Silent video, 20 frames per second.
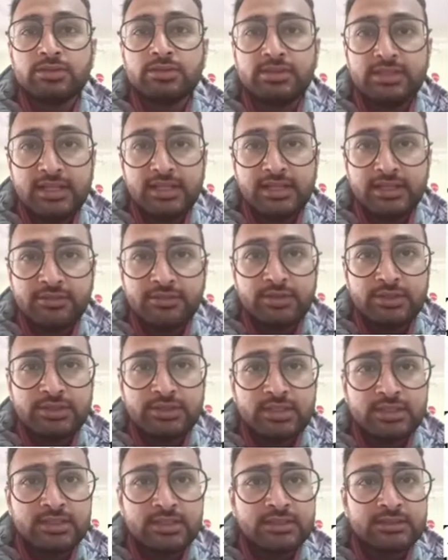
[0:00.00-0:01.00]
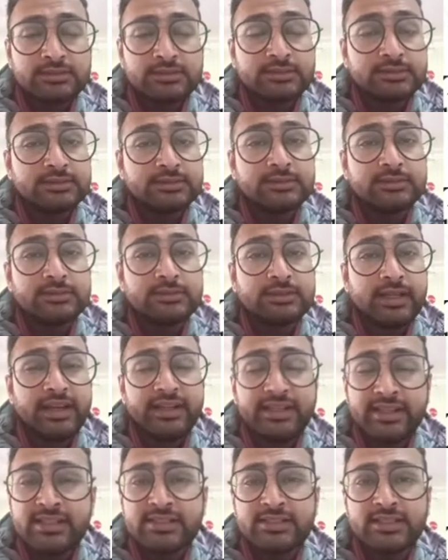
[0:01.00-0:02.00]
till it was a
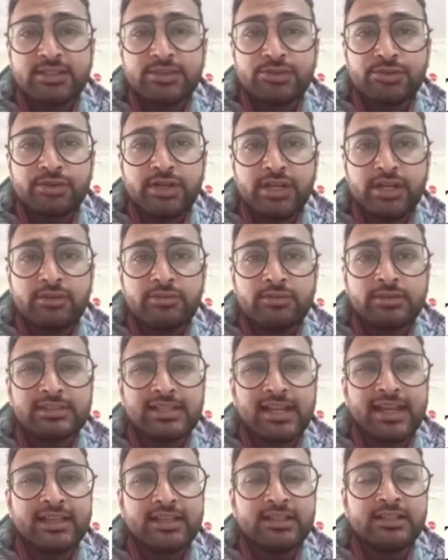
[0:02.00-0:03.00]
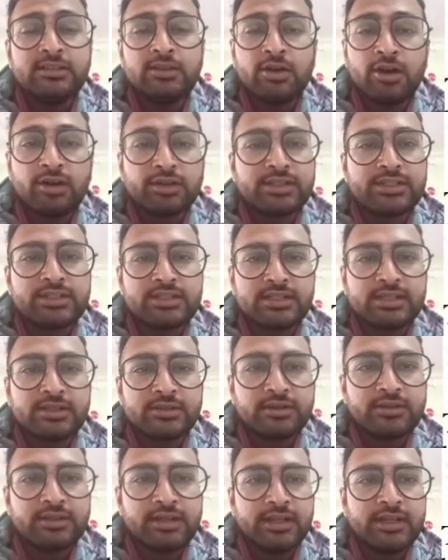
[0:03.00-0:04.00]
18th century, it was like a hockey stick
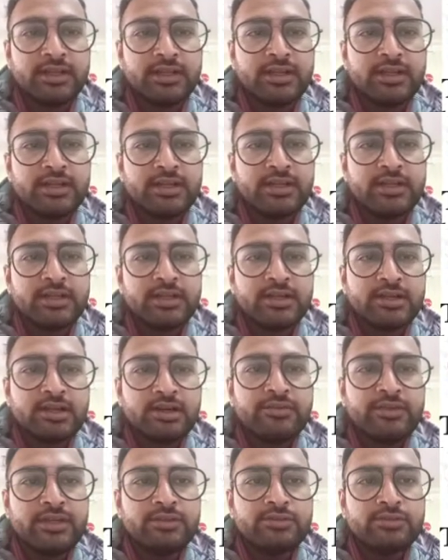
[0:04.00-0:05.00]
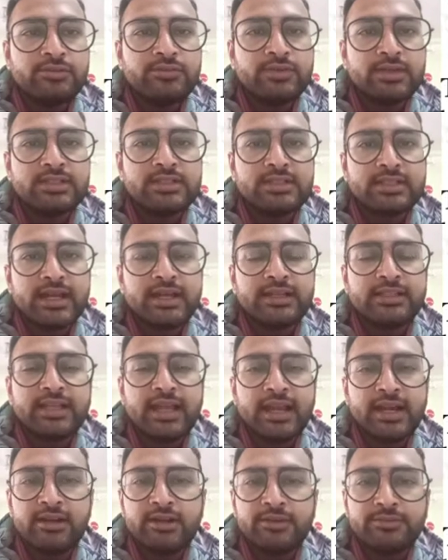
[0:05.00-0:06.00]
only, curving towards at the
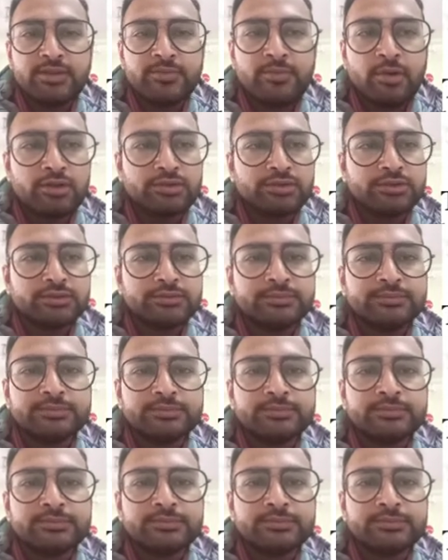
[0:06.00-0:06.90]
end of the bottom.